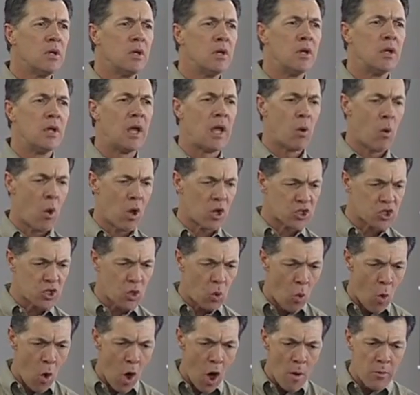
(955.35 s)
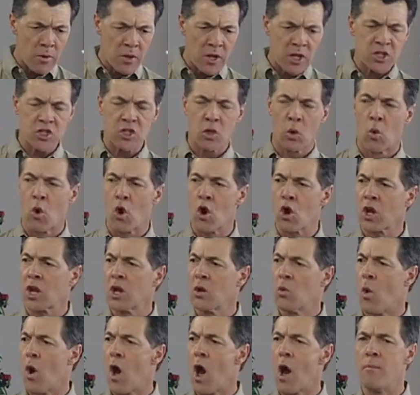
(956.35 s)
He wants a woman that's a
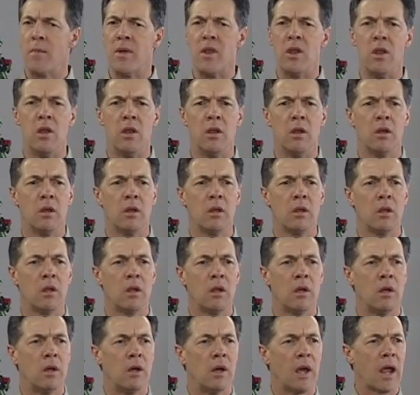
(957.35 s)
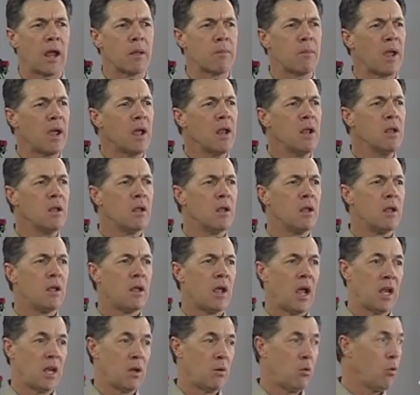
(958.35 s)
working woman. Amen?
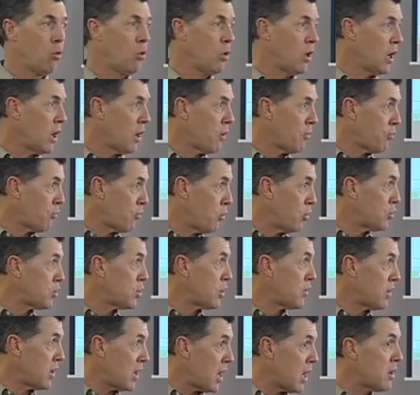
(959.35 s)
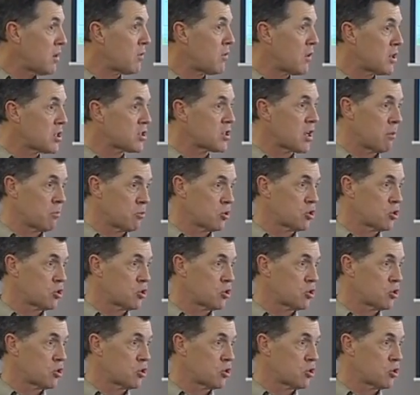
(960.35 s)
And then when we get through to the end of this, I'm going to